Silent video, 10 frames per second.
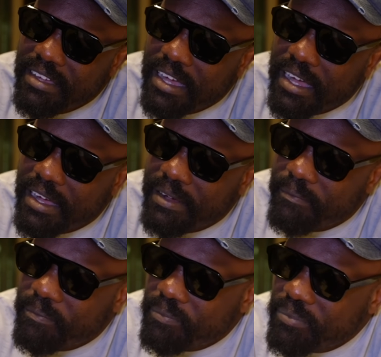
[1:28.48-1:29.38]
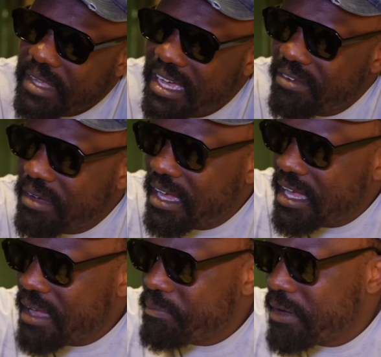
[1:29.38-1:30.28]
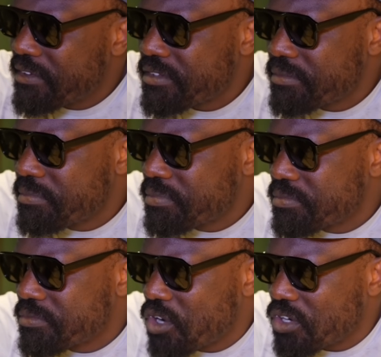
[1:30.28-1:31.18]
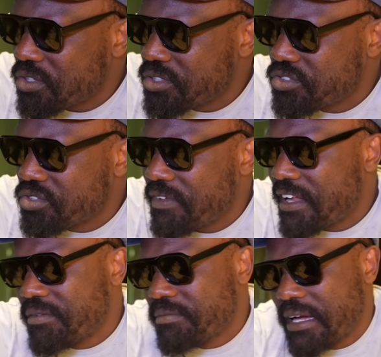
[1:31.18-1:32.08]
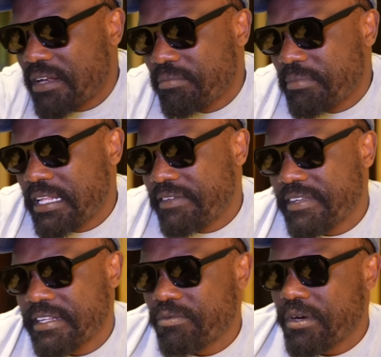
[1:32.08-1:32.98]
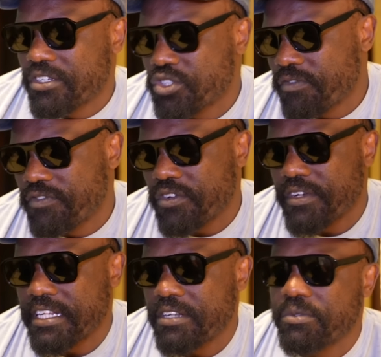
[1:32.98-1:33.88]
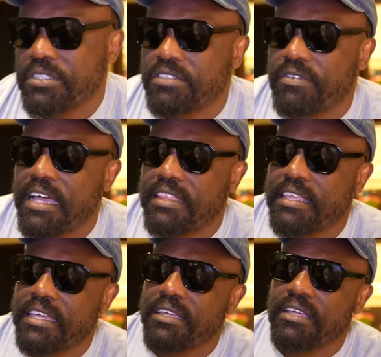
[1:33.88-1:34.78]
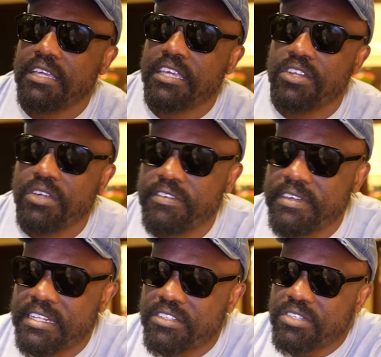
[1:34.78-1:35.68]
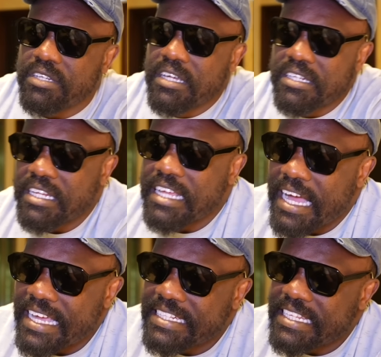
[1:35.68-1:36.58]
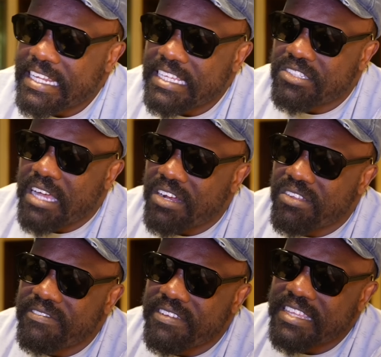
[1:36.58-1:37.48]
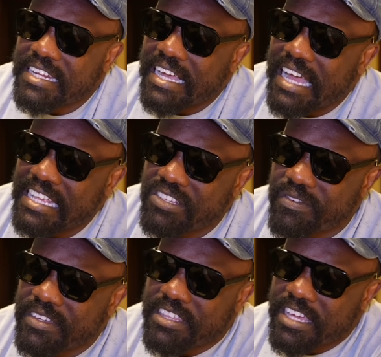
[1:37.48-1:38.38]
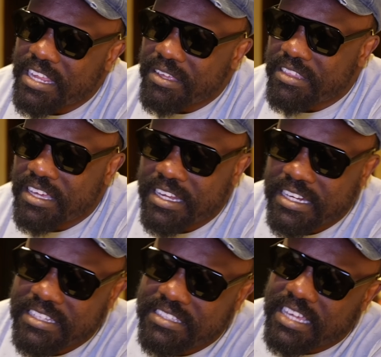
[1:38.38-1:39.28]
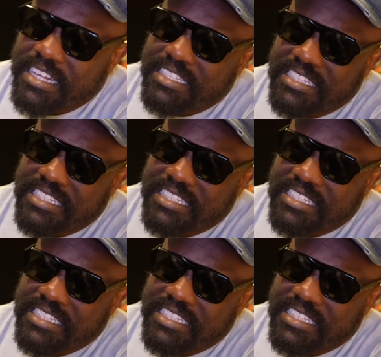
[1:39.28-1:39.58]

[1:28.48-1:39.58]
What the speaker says: I personally, God honest truth, I don't believe in what John Fury did was the right thing. You know, even to the guy he did it, I don't even think that guy is over 30 in his 30s.